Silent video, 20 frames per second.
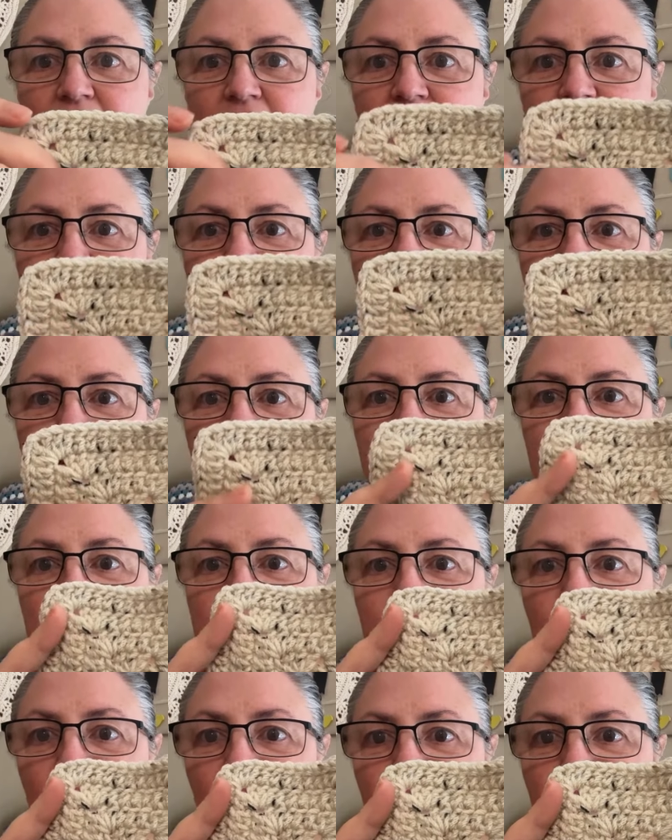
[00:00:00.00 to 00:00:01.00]
So if you've
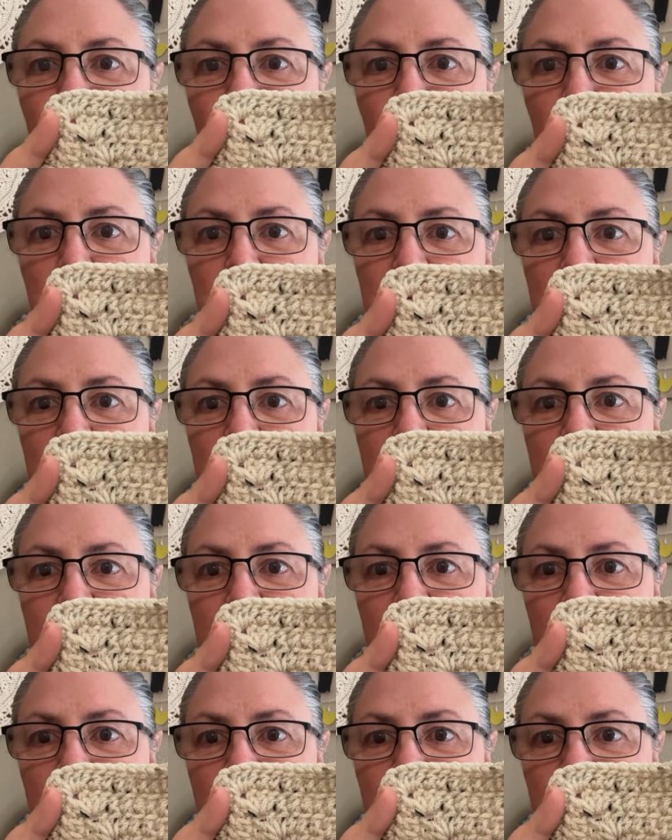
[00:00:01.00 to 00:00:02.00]
got too many
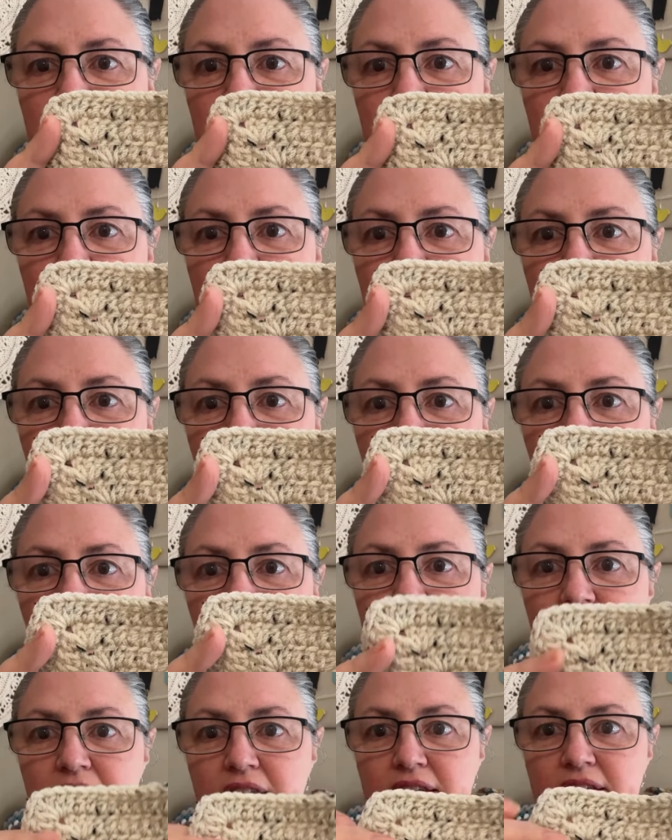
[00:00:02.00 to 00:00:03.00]
stitches
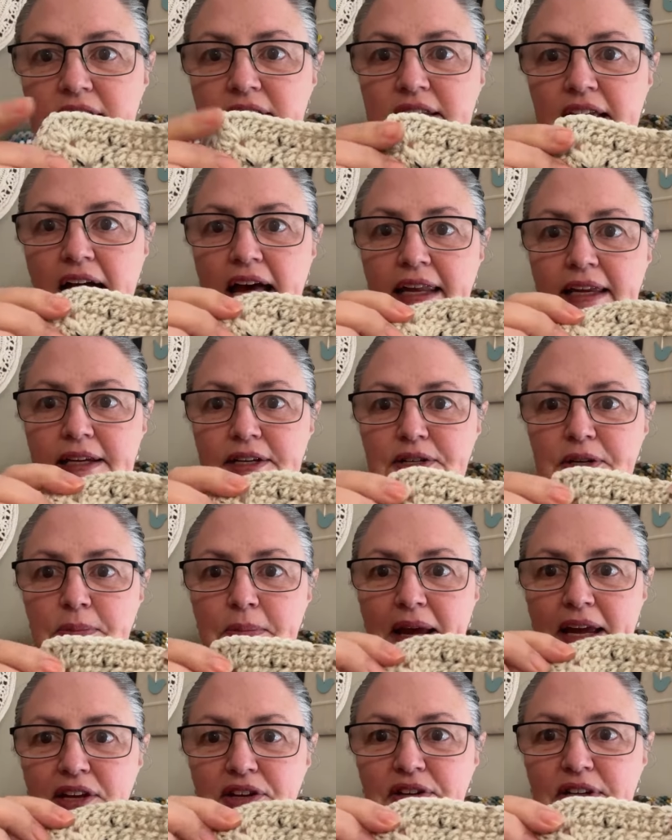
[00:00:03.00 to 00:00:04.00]
and it's starting to
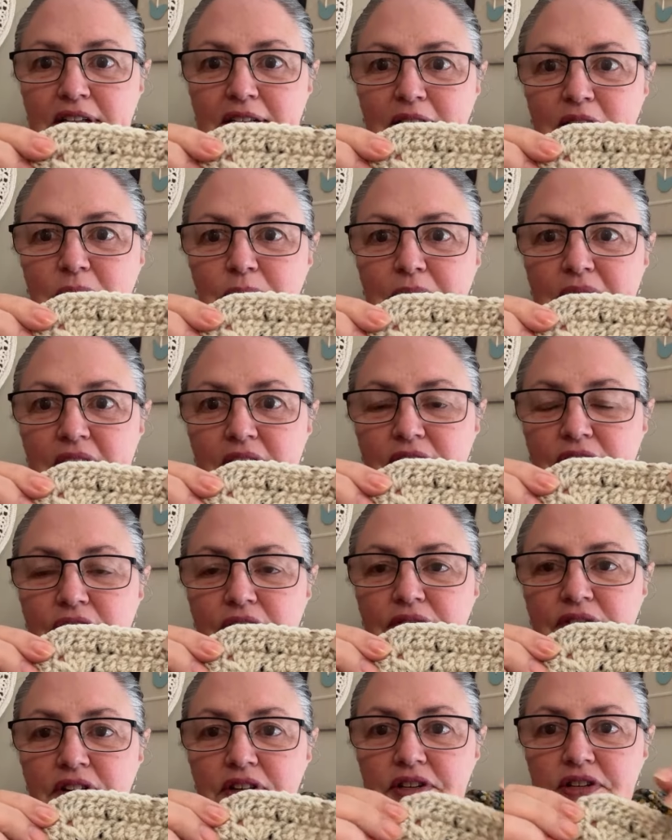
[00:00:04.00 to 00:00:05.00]
make you a little bit
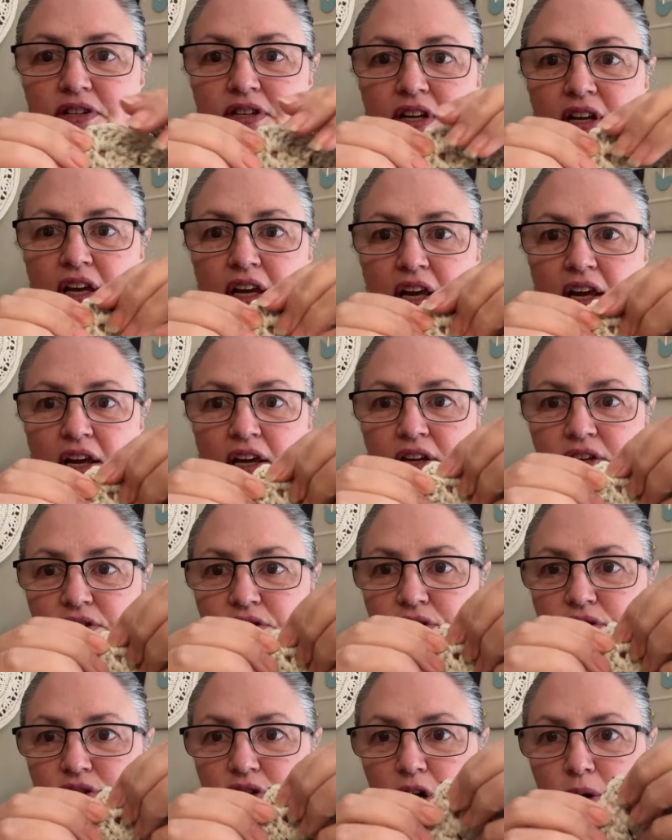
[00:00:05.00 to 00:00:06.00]
nervous,
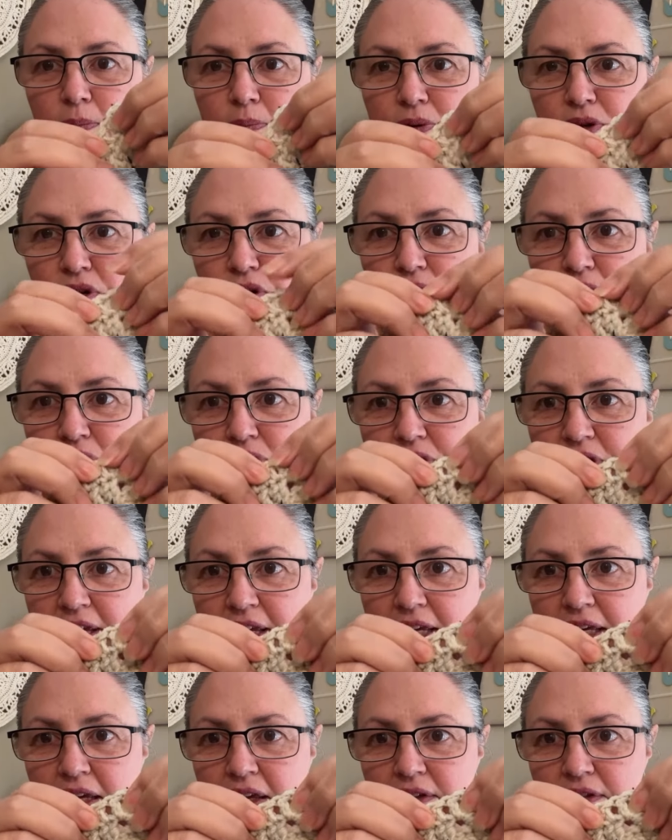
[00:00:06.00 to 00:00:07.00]
stop
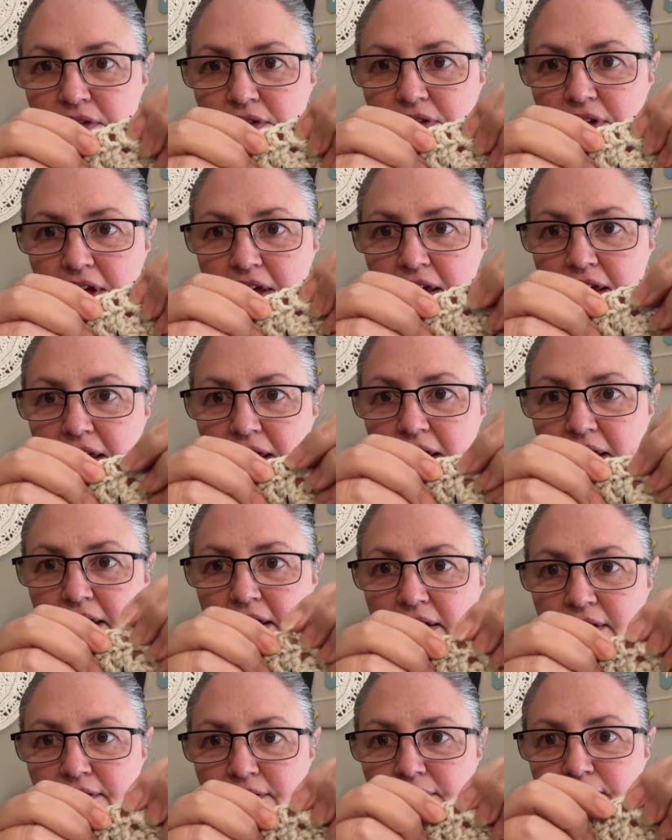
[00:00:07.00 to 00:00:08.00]
using the
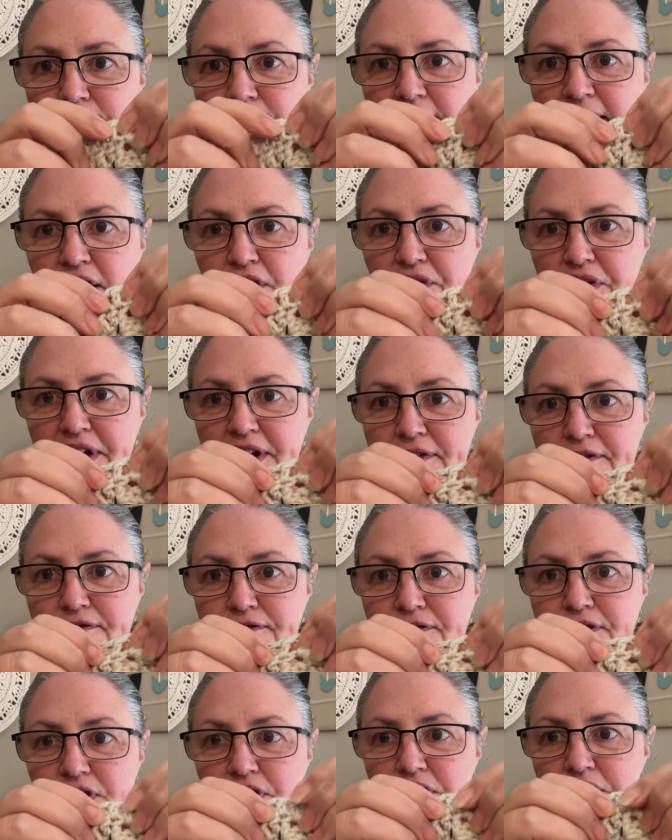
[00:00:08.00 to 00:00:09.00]
very
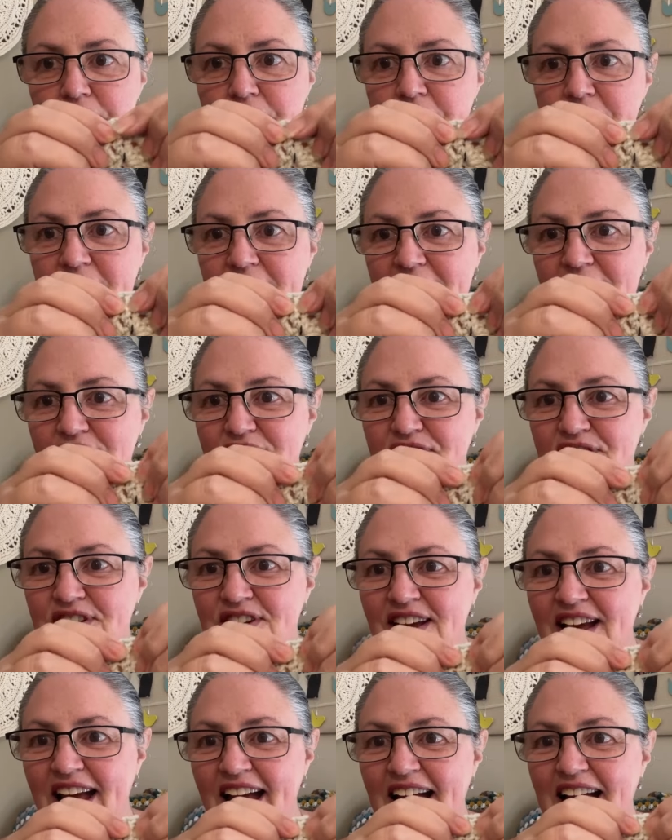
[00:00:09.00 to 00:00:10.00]
first stitch.
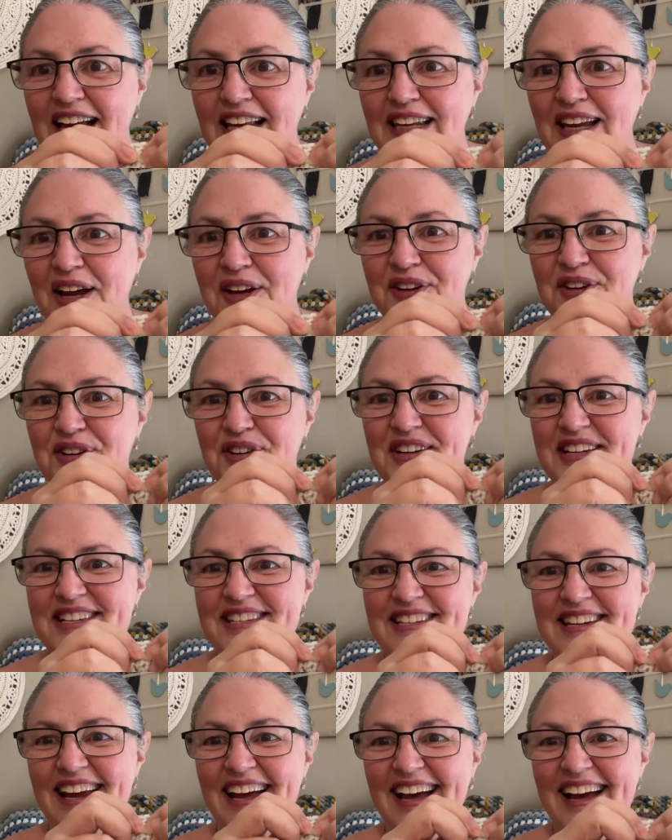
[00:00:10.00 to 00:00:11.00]
Hello,
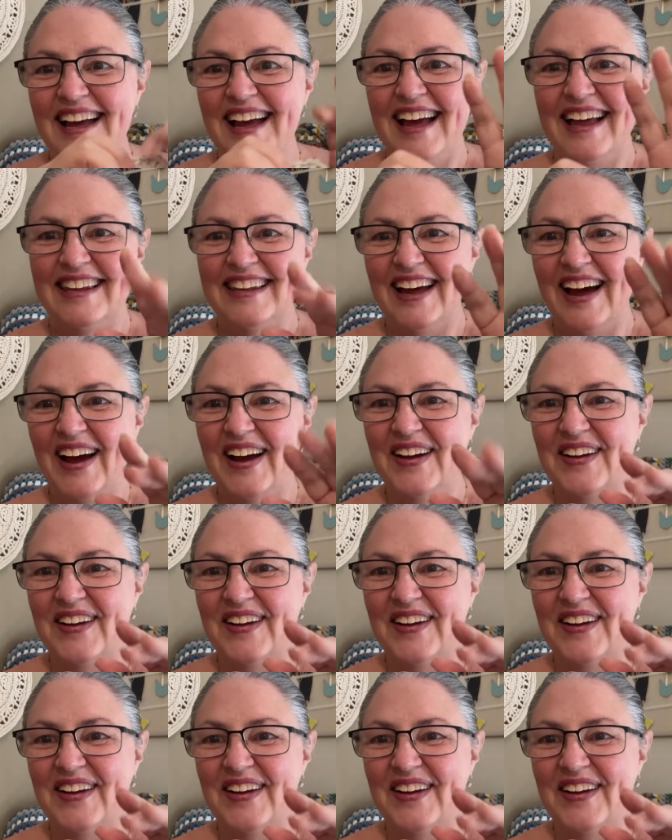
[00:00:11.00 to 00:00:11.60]
Krista. Hello.